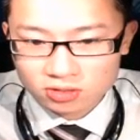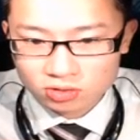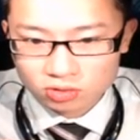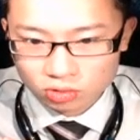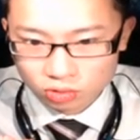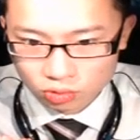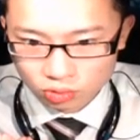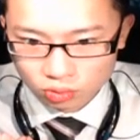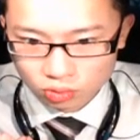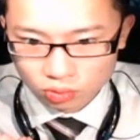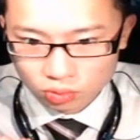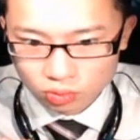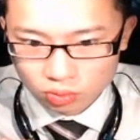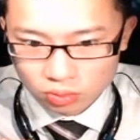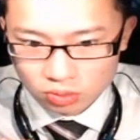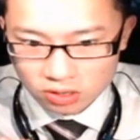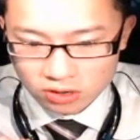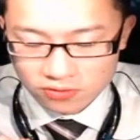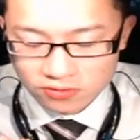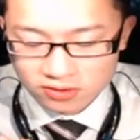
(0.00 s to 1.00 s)
2,
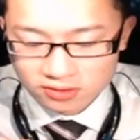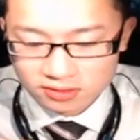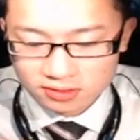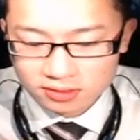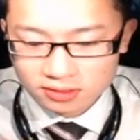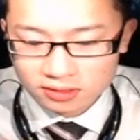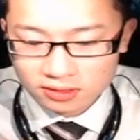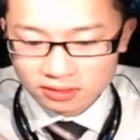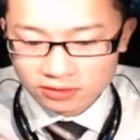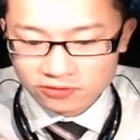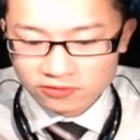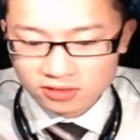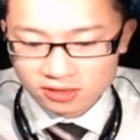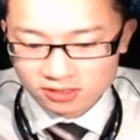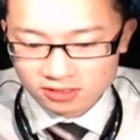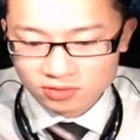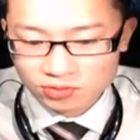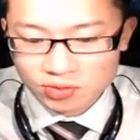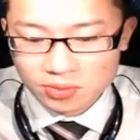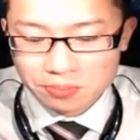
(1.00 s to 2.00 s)
if there's
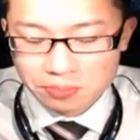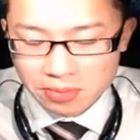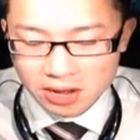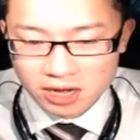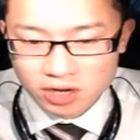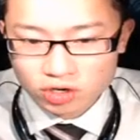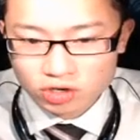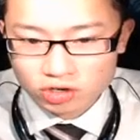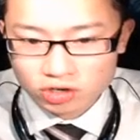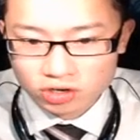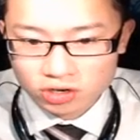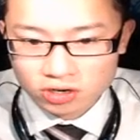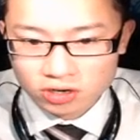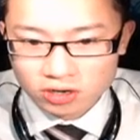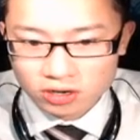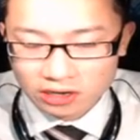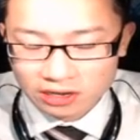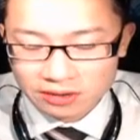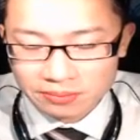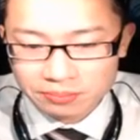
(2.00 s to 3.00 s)
a remainder,
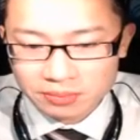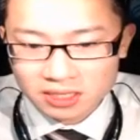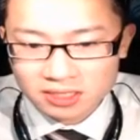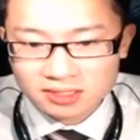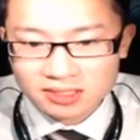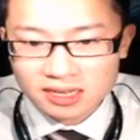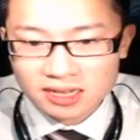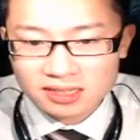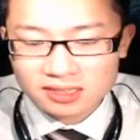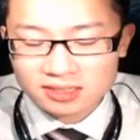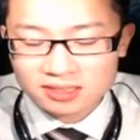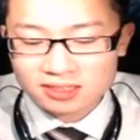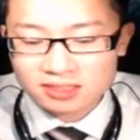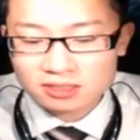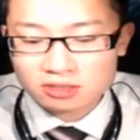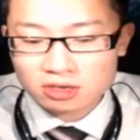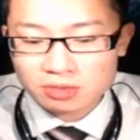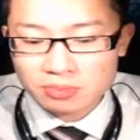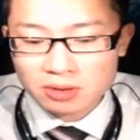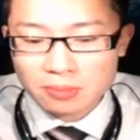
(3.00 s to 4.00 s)
it means that this is
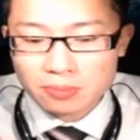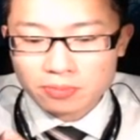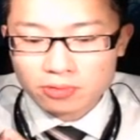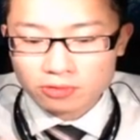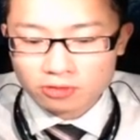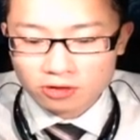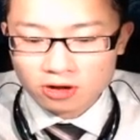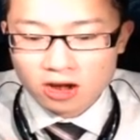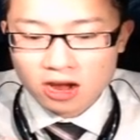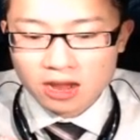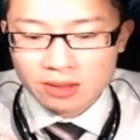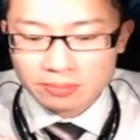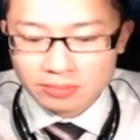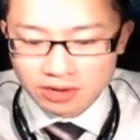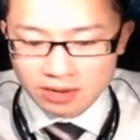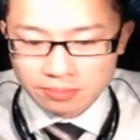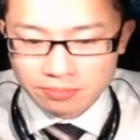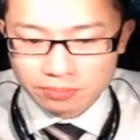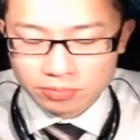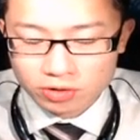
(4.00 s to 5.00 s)
gonna be a prime
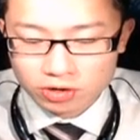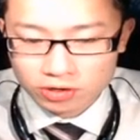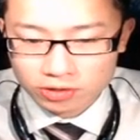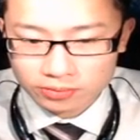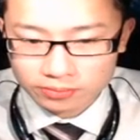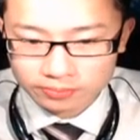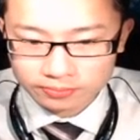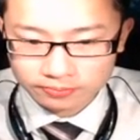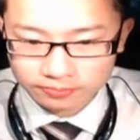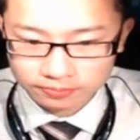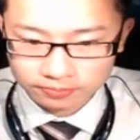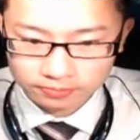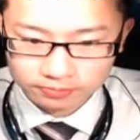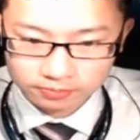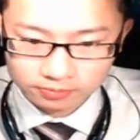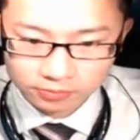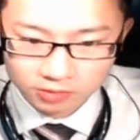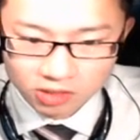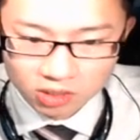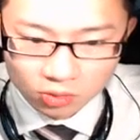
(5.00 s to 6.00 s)
number.
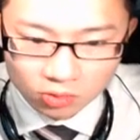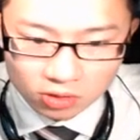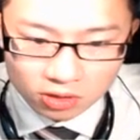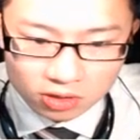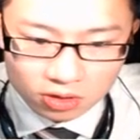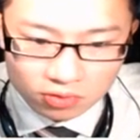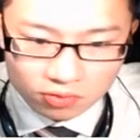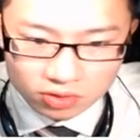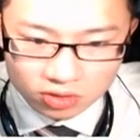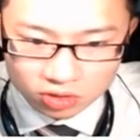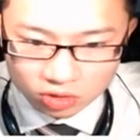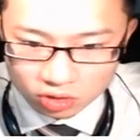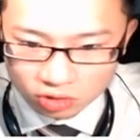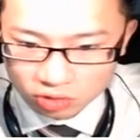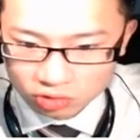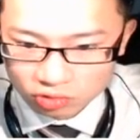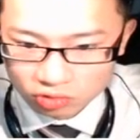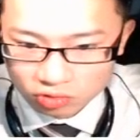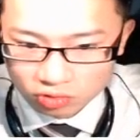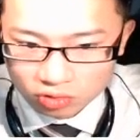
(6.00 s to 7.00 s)
So I'm gonna go return
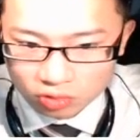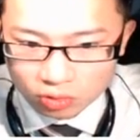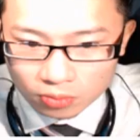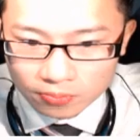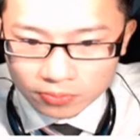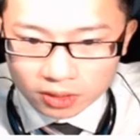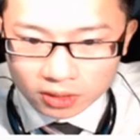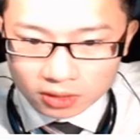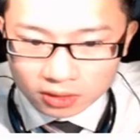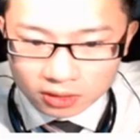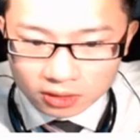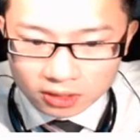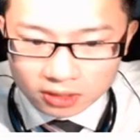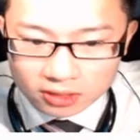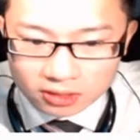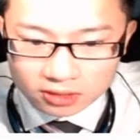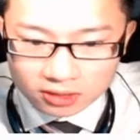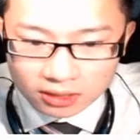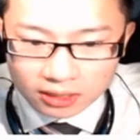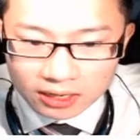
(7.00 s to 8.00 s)
true.
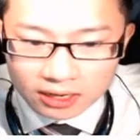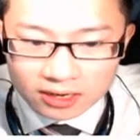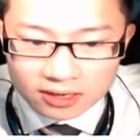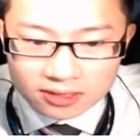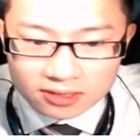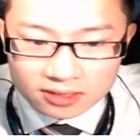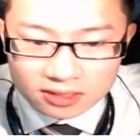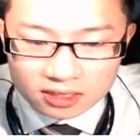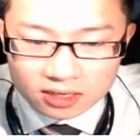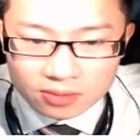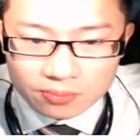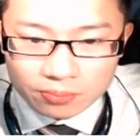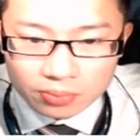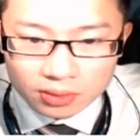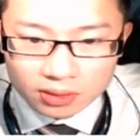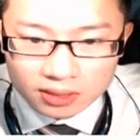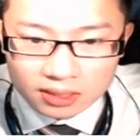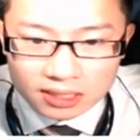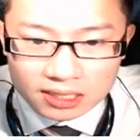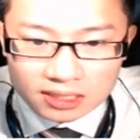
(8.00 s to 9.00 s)
So here's a
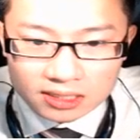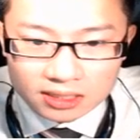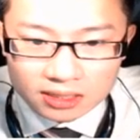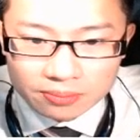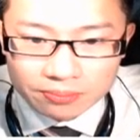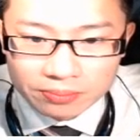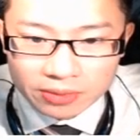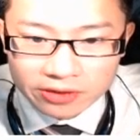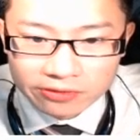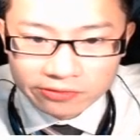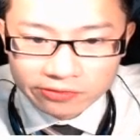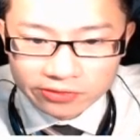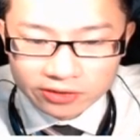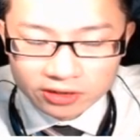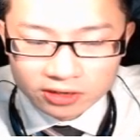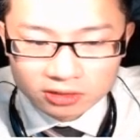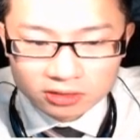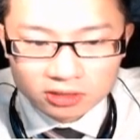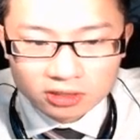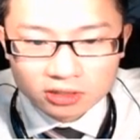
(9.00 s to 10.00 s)
completed
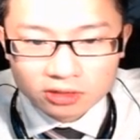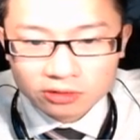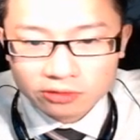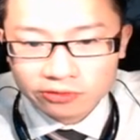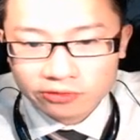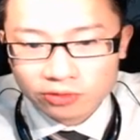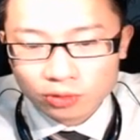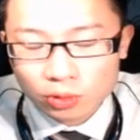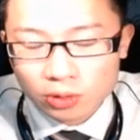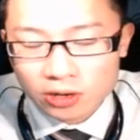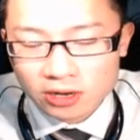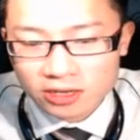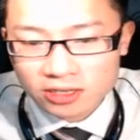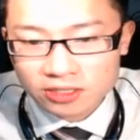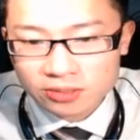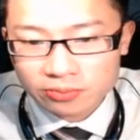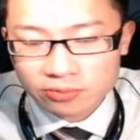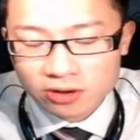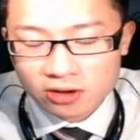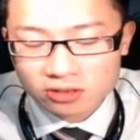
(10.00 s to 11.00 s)
method for
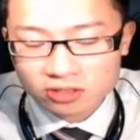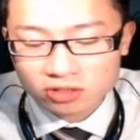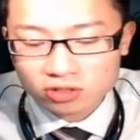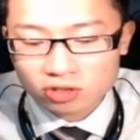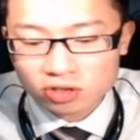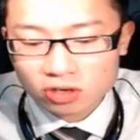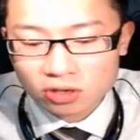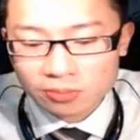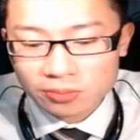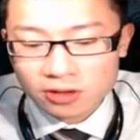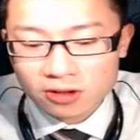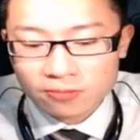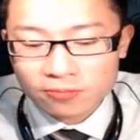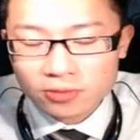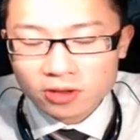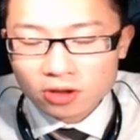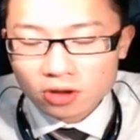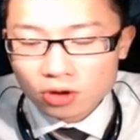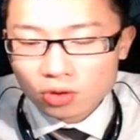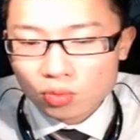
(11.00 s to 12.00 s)
isPrime to determine
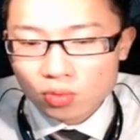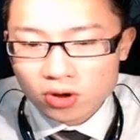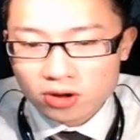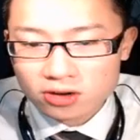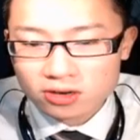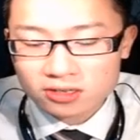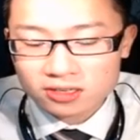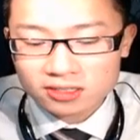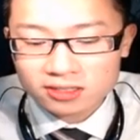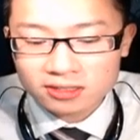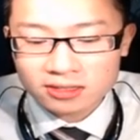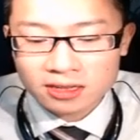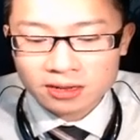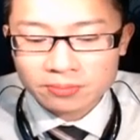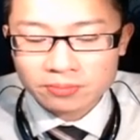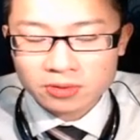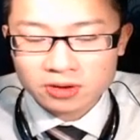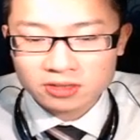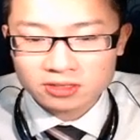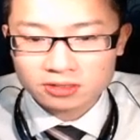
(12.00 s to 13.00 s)
whether this
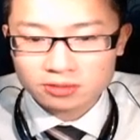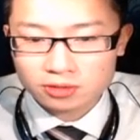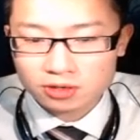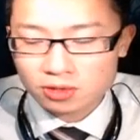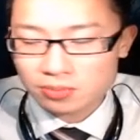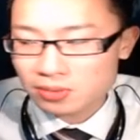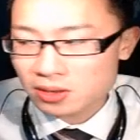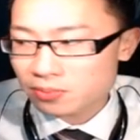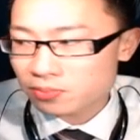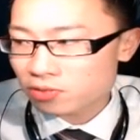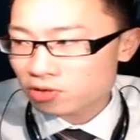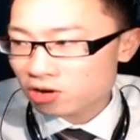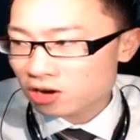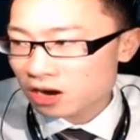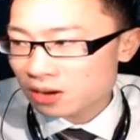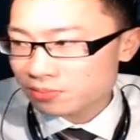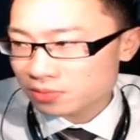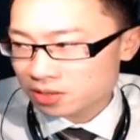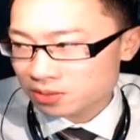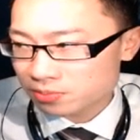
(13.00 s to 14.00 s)
number is going to be a
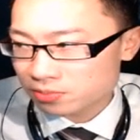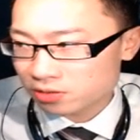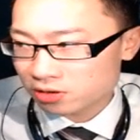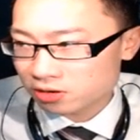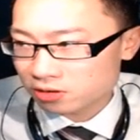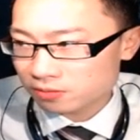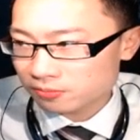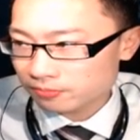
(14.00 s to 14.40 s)
prime number.